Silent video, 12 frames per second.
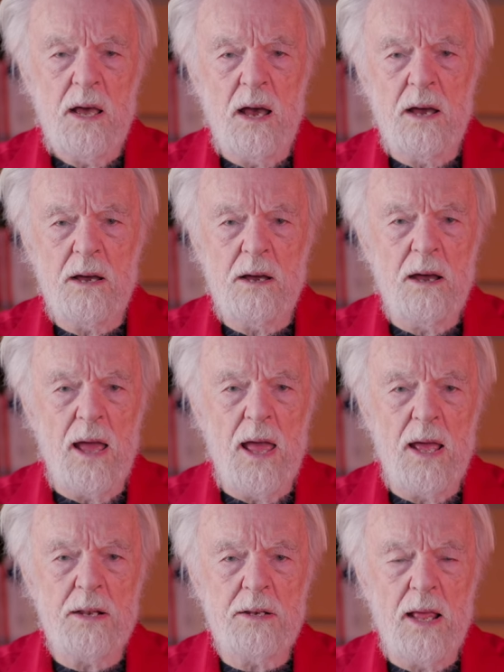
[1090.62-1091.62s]

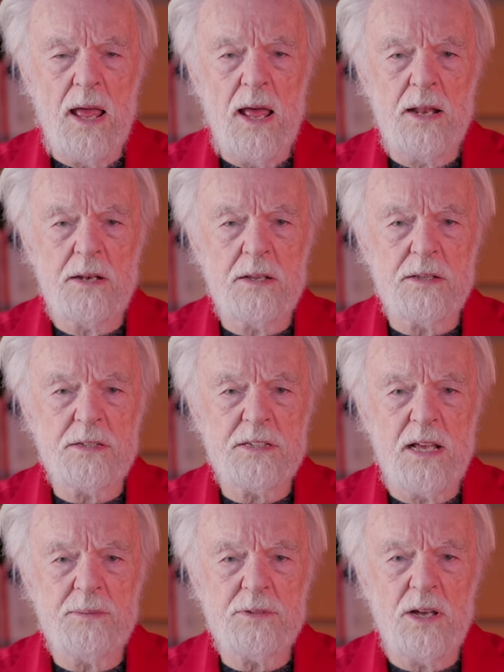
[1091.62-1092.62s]
and at the
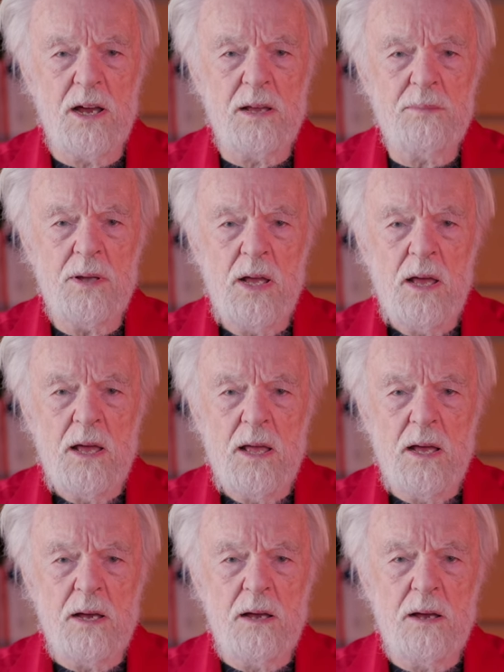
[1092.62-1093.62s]
same time,
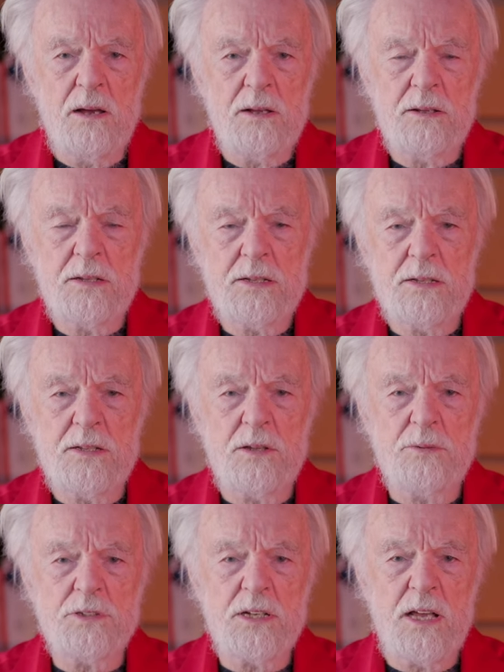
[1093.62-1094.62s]

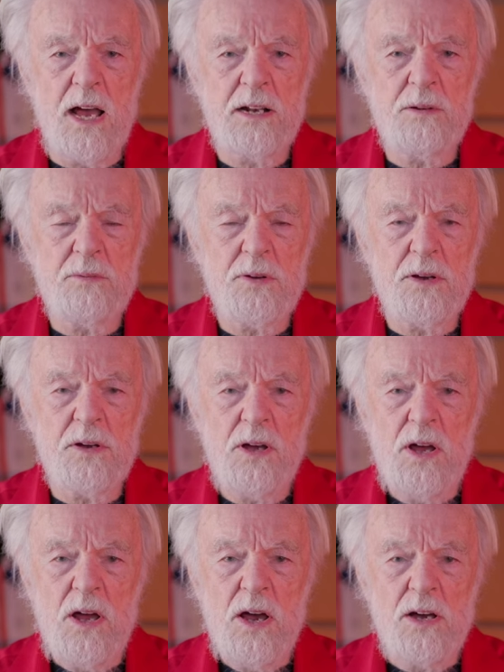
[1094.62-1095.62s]
there was a kind of a
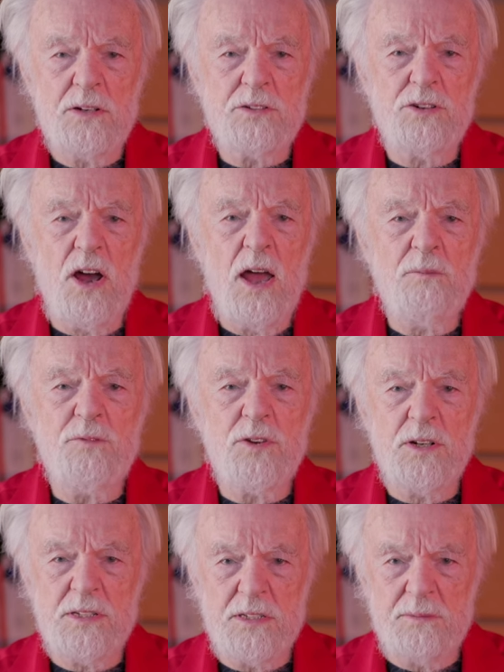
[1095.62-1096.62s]

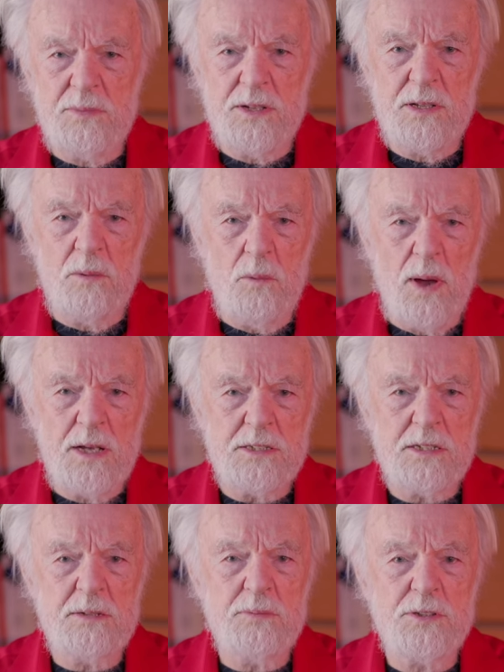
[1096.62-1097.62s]
triumphalism in the
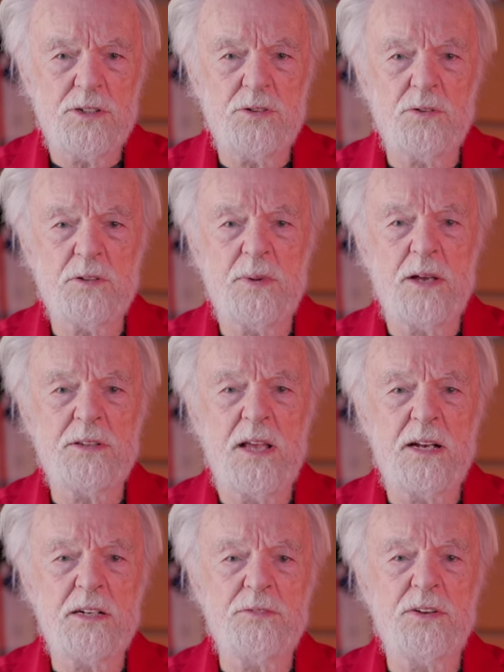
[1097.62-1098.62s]
West, which talked about the
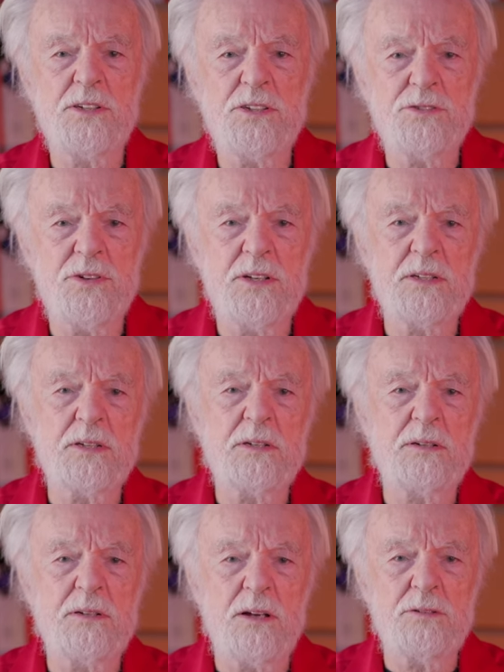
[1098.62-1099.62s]
end of history and the
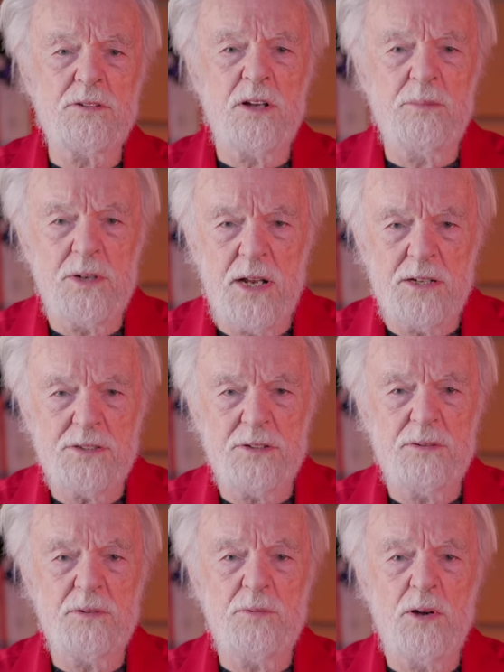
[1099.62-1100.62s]
total
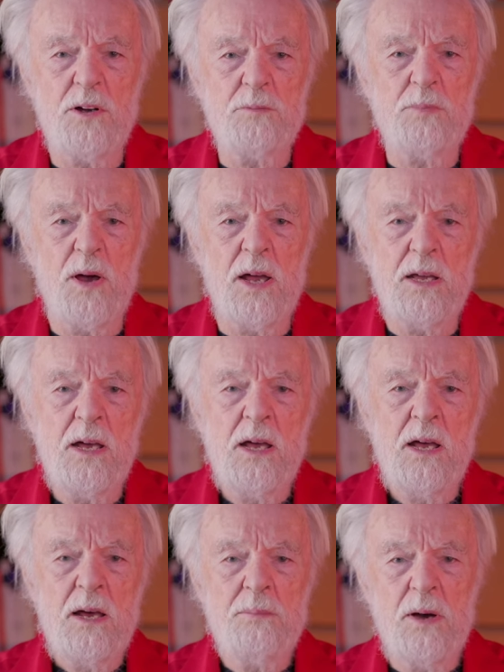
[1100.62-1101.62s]
domination of the world by
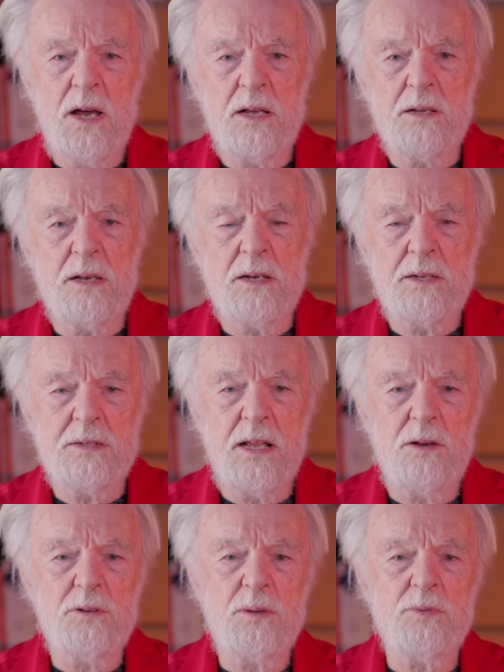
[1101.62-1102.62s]

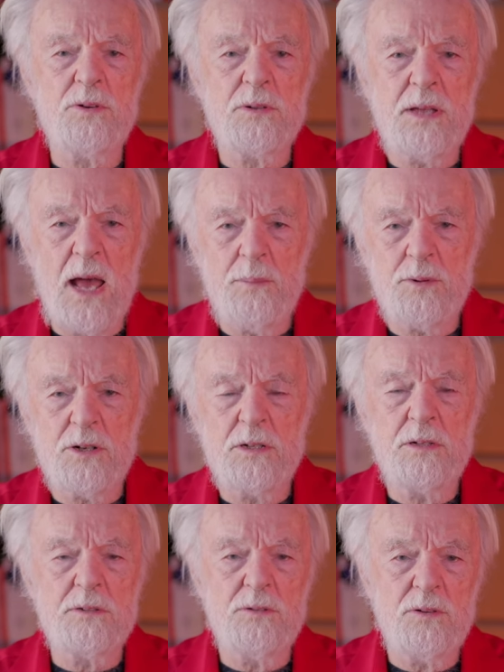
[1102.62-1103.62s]
neoliberal
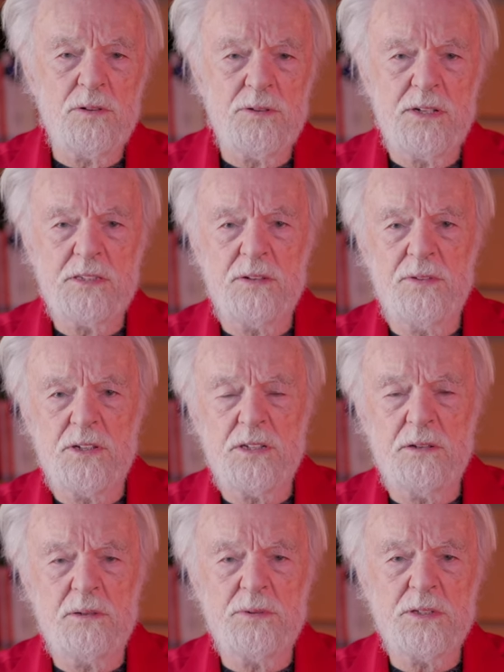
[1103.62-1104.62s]
capital and all the rest of it.
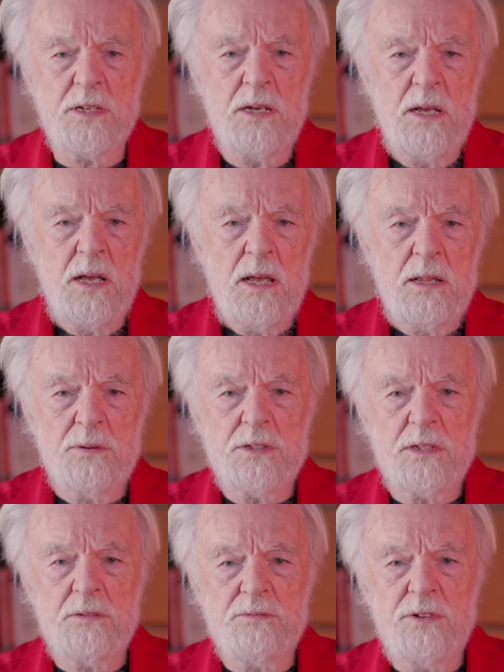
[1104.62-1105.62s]
So there
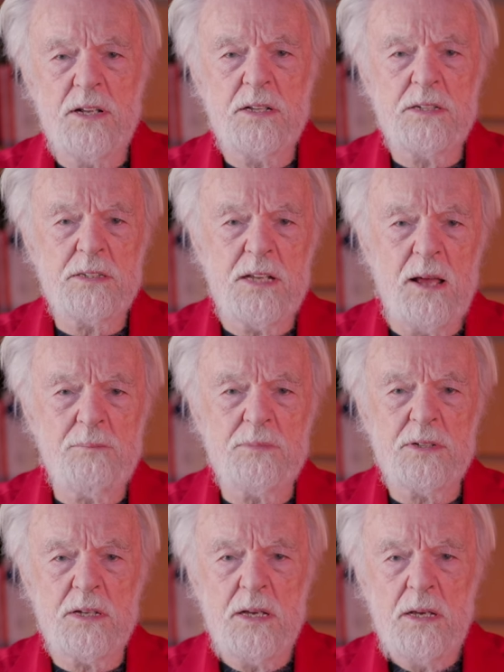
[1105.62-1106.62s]
was a real
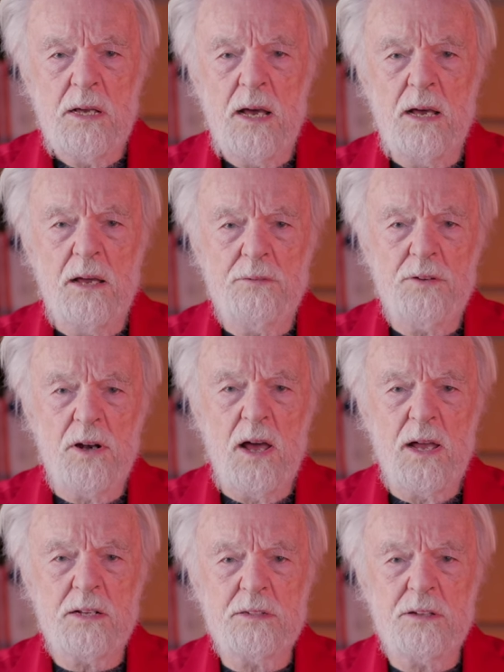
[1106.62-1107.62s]
attempt, if you
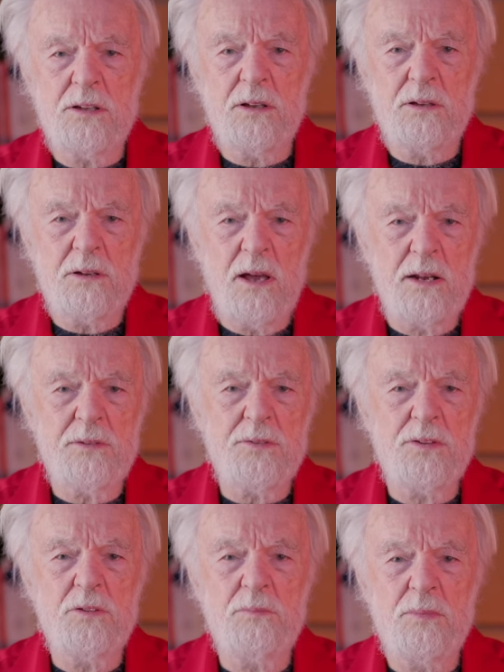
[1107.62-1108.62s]
like, to kind of
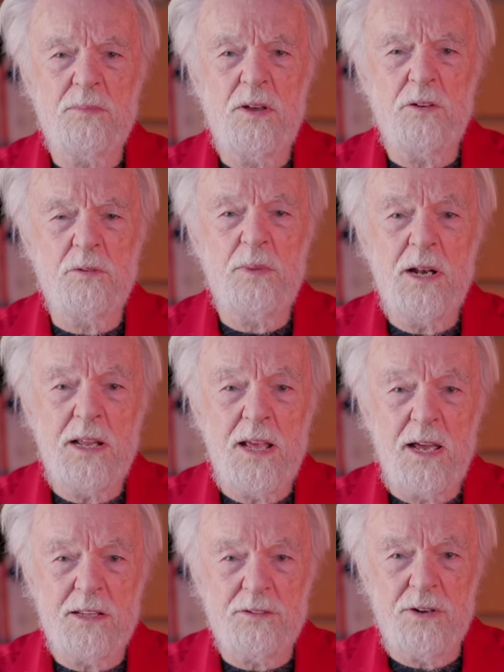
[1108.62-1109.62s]

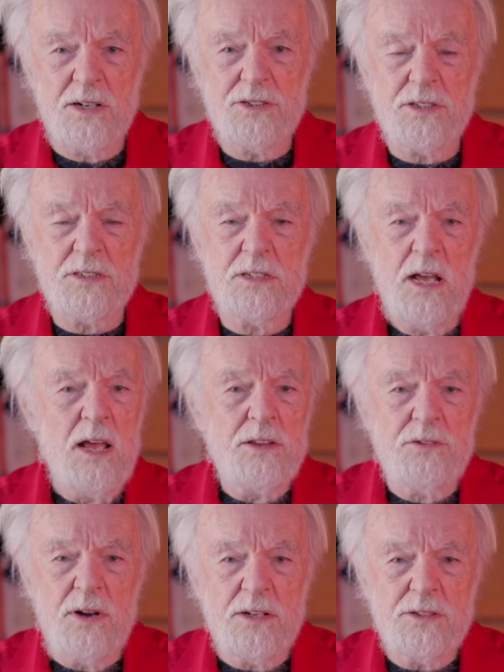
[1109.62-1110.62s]
humiliate the Russians.
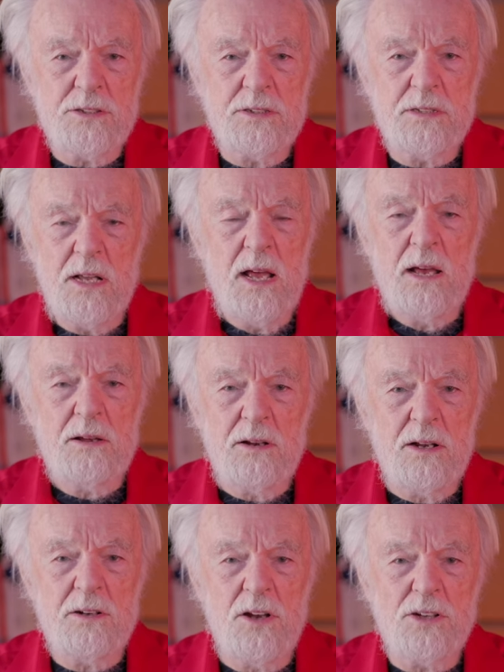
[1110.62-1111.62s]
The Russians
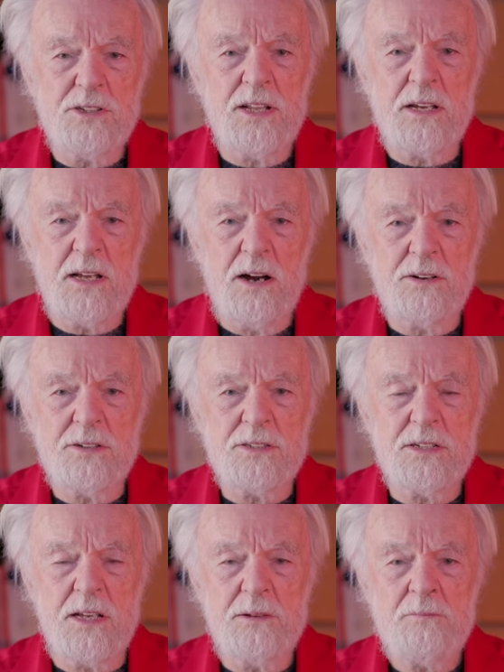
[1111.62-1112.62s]
lost their
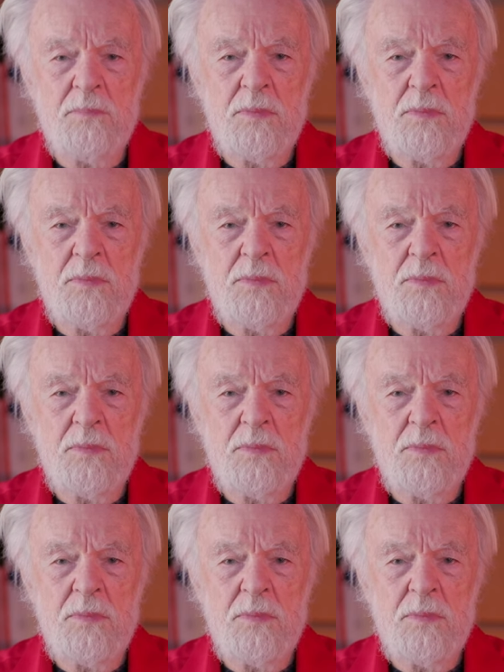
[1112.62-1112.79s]
currency.